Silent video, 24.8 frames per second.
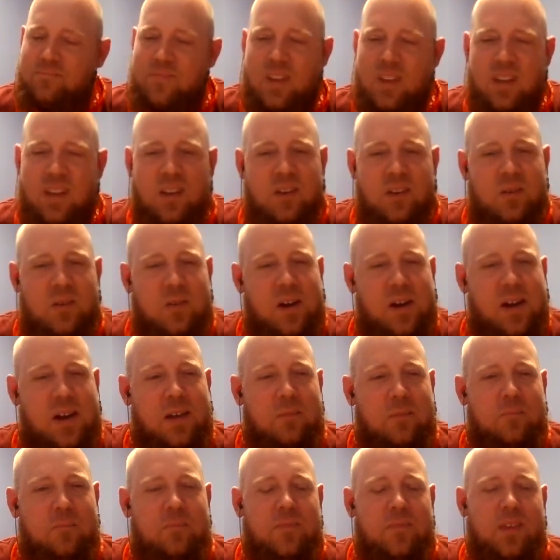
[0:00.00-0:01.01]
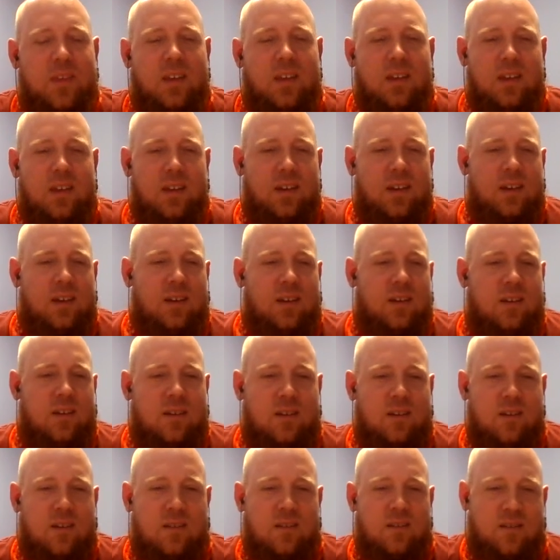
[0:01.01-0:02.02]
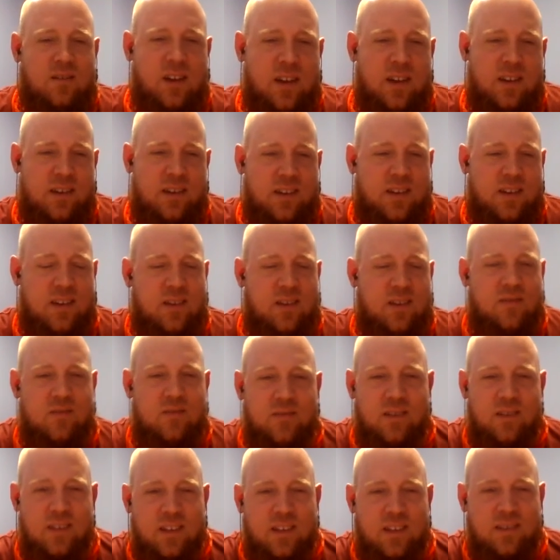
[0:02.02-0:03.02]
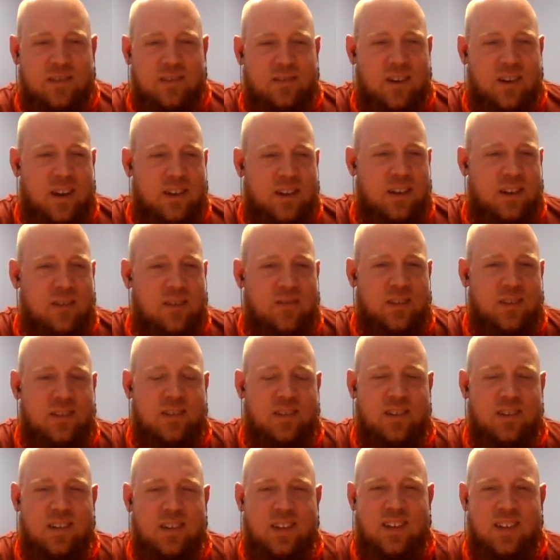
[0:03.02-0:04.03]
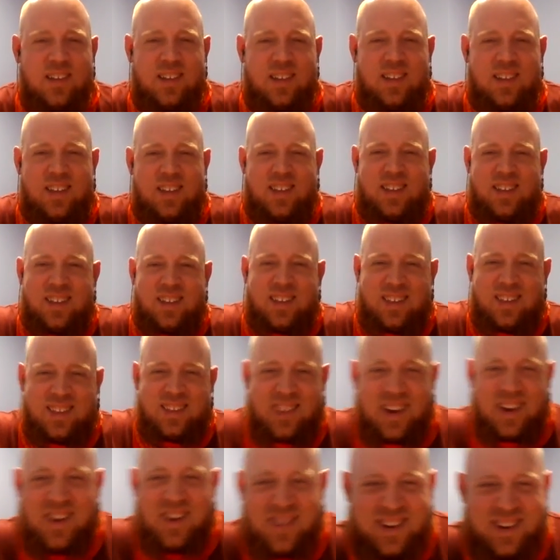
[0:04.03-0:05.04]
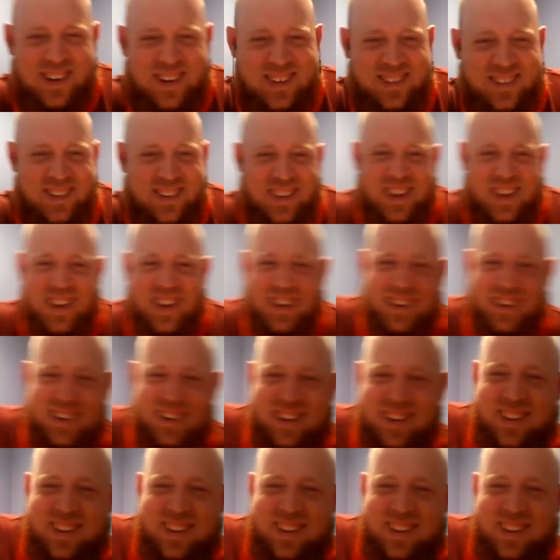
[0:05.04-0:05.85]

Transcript: All right. All right. Well, that's right. Give us a. There it is again.